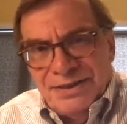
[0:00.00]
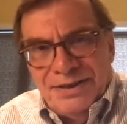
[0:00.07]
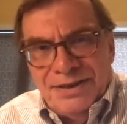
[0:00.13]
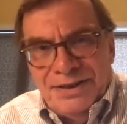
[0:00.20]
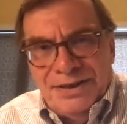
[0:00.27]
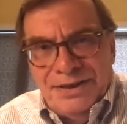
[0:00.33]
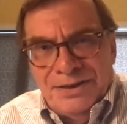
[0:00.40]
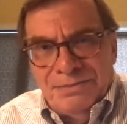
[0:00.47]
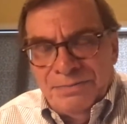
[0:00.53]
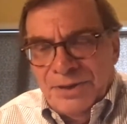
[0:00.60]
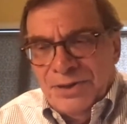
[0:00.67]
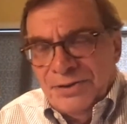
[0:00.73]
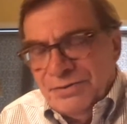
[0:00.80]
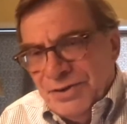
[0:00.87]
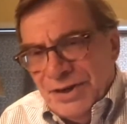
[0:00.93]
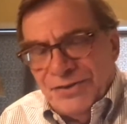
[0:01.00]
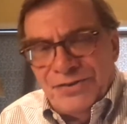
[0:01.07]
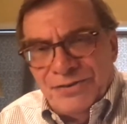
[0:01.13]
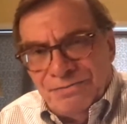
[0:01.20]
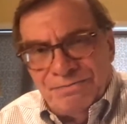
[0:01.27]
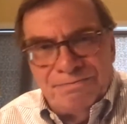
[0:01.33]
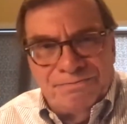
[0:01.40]

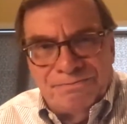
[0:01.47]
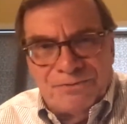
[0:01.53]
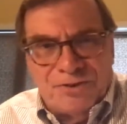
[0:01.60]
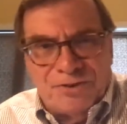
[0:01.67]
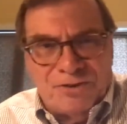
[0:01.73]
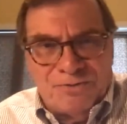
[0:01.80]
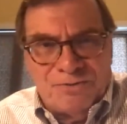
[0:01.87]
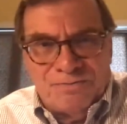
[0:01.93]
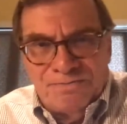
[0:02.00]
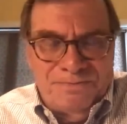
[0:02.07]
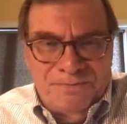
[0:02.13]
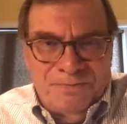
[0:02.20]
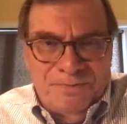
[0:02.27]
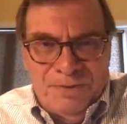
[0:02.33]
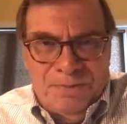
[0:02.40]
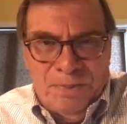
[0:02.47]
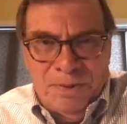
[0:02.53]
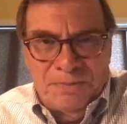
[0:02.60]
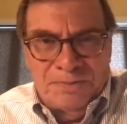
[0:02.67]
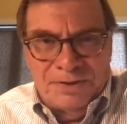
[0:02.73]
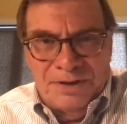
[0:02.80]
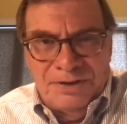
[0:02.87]
doesn't
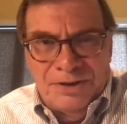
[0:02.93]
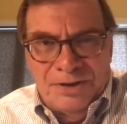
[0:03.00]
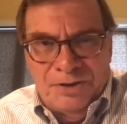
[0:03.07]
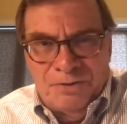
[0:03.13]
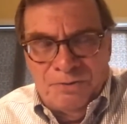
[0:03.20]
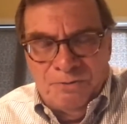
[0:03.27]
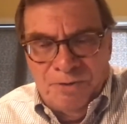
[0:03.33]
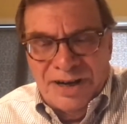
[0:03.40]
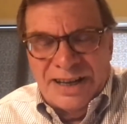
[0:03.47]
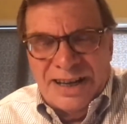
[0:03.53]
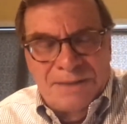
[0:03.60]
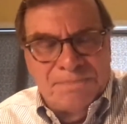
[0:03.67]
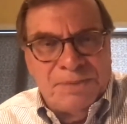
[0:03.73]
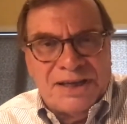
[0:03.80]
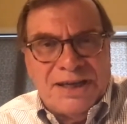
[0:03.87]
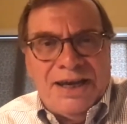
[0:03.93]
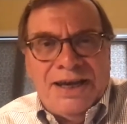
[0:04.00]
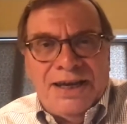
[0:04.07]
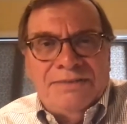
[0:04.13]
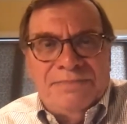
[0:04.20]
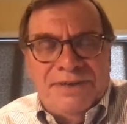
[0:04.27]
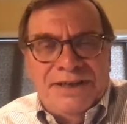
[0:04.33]
really
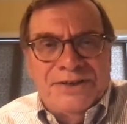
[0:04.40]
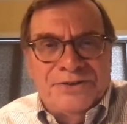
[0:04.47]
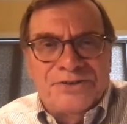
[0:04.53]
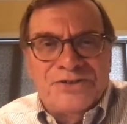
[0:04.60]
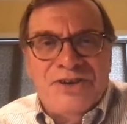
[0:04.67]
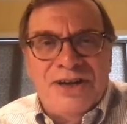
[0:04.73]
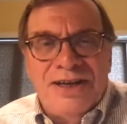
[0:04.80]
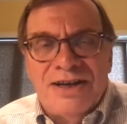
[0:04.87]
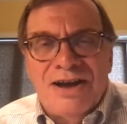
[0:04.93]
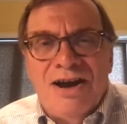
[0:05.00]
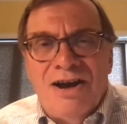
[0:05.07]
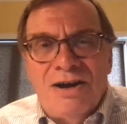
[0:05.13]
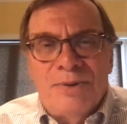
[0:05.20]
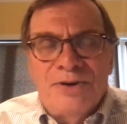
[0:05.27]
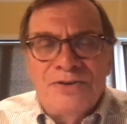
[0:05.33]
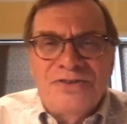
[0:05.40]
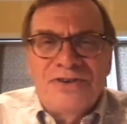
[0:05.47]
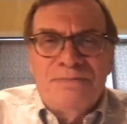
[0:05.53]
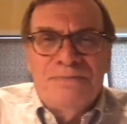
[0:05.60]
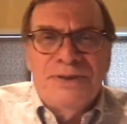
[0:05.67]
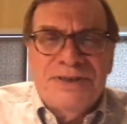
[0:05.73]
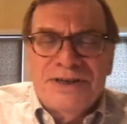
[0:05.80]
implicate interstate commerce
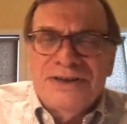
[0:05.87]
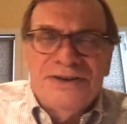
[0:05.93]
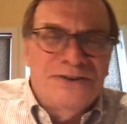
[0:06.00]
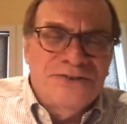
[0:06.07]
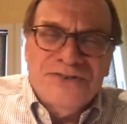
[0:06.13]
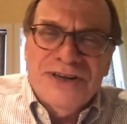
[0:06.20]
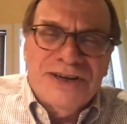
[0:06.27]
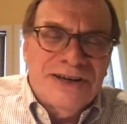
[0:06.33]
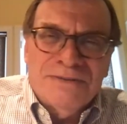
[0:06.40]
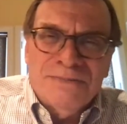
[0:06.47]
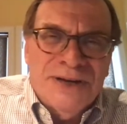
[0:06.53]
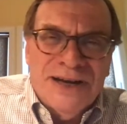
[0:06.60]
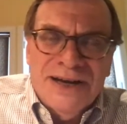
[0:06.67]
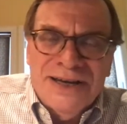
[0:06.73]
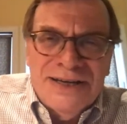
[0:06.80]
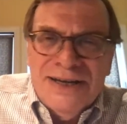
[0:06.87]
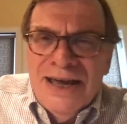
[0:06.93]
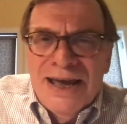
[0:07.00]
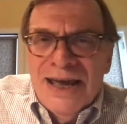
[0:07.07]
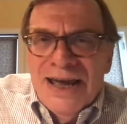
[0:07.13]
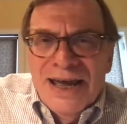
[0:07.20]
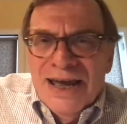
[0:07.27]
in a particular setting. But
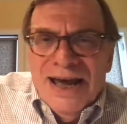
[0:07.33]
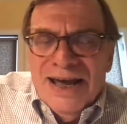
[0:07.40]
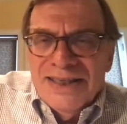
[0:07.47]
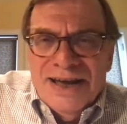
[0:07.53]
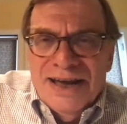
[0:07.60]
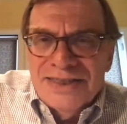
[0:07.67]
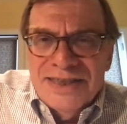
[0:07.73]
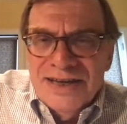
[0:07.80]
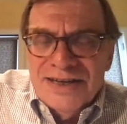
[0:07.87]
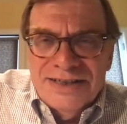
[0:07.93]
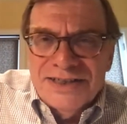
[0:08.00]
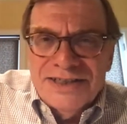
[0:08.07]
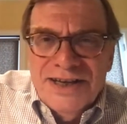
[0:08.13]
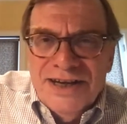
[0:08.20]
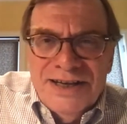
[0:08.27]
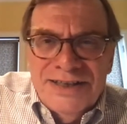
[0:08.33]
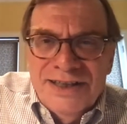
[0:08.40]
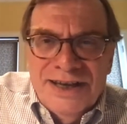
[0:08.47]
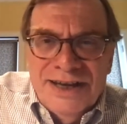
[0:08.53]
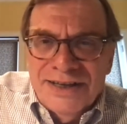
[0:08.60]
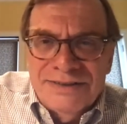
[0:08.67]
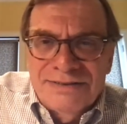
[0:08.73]
I think to say
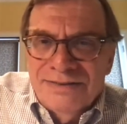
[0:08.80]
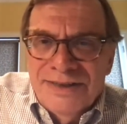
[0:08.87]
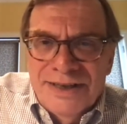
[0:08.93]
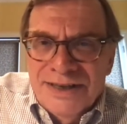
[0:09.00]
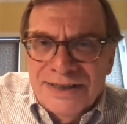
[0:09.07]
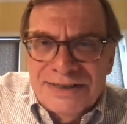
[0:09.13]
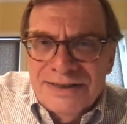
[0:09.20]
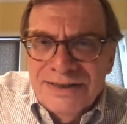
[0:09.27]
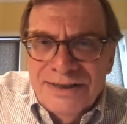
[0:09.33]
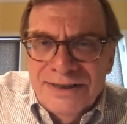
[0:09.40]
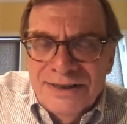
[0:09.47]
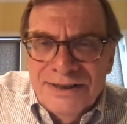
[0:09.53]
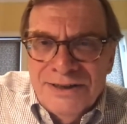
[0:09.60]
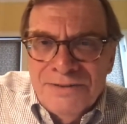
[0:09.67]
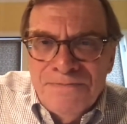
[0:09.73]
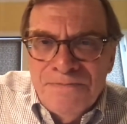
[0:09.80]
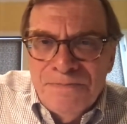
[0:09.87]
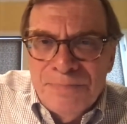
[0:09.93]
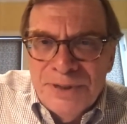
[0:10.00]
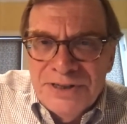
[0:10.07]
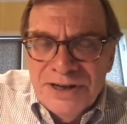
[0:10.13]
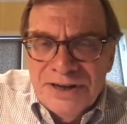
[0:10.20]

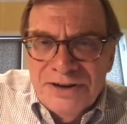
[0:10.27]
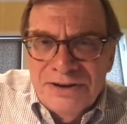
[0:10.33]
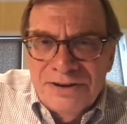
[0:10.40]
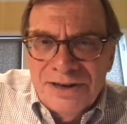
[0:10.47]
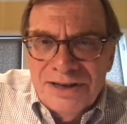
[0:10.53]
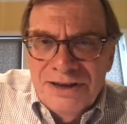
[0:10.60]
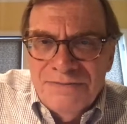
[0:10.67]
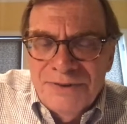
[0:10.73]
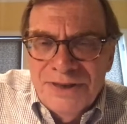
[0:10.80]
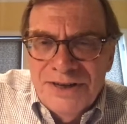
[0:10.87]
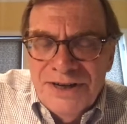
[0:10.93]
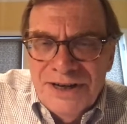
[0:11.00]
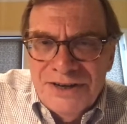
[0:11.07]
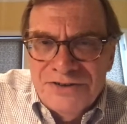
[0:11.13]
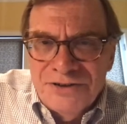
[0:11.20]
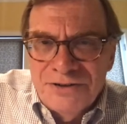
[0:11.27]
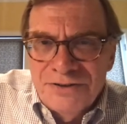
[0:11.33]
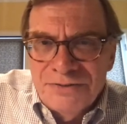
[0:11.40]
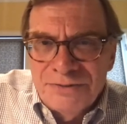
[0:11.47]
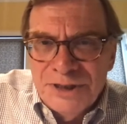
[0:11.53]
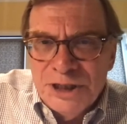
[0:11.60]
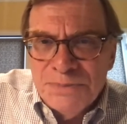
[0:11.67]
that particularly given the nature of
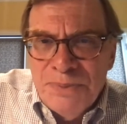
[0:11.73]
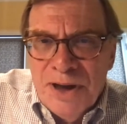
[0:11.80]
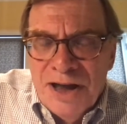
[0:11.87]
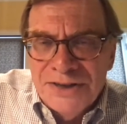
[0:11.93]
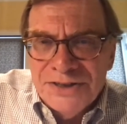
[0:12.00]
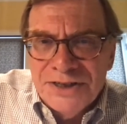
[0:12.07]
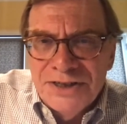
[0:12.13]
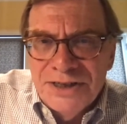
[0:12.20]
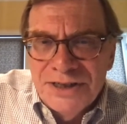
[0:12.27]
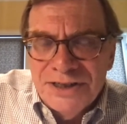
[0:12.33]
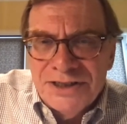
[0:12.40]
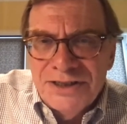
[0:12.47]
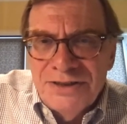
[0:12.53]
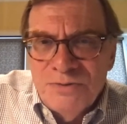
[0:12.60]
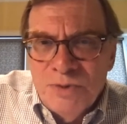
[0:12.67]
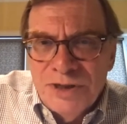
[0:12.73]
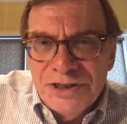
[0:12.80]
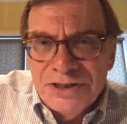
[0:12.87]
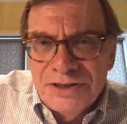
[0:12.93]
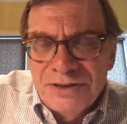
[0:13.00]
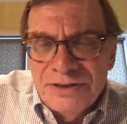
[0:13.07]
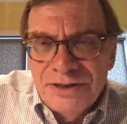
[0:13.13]
the response to this, in
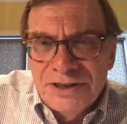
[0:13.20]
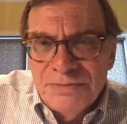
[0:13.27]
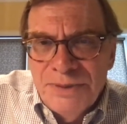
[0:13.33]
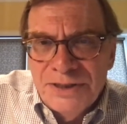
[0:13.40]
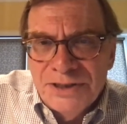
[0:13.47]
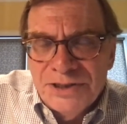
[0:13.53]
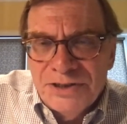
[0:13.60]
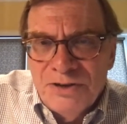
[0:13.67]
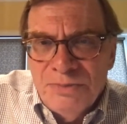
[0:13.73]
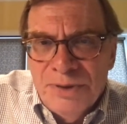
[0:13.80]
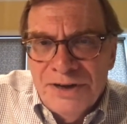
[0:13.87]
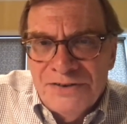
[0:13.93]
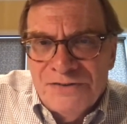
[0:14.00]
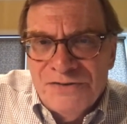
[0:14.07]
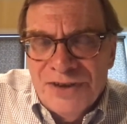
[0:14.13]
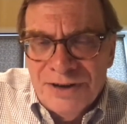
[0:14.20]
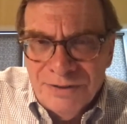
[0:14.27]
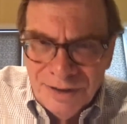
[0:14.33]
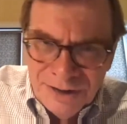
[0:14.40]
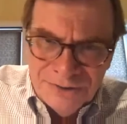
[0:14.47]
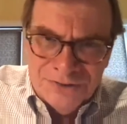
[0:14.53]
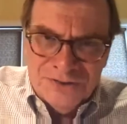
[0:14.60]
which there has been so much
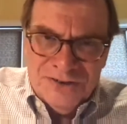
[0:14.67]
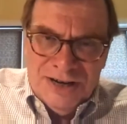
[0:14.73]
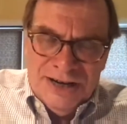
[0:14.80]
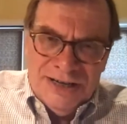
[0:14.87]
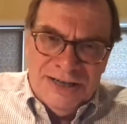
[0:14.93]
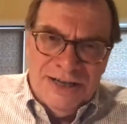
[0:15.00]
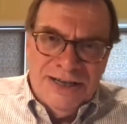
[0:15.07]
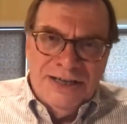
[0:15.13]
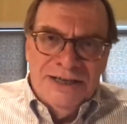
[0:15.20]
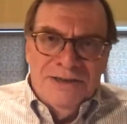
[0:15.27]
federal and state